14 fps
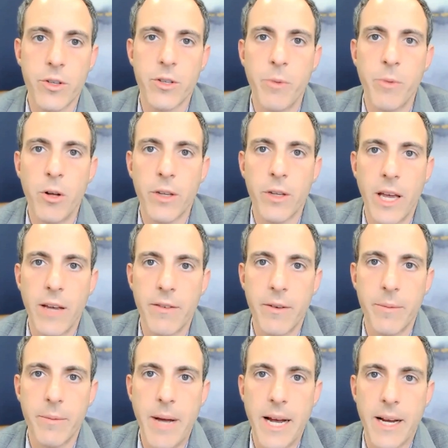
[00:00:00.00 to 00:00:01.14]
Small gave
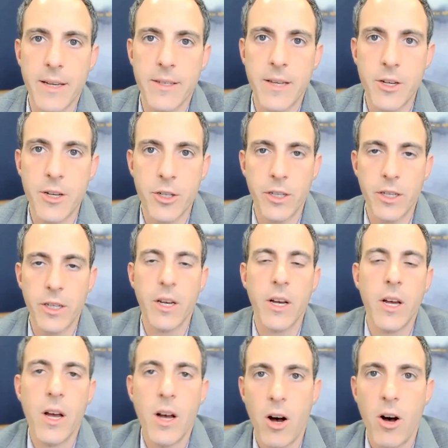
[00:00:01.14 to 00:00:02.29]
back essentially
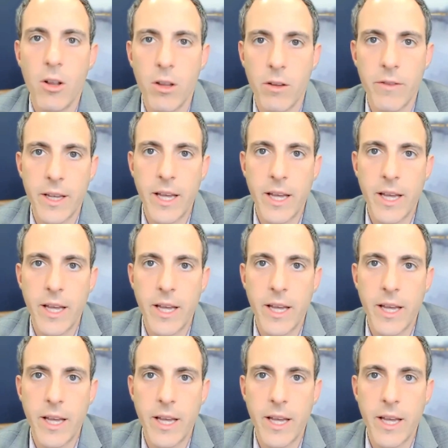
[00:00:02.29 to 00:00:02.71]
all of the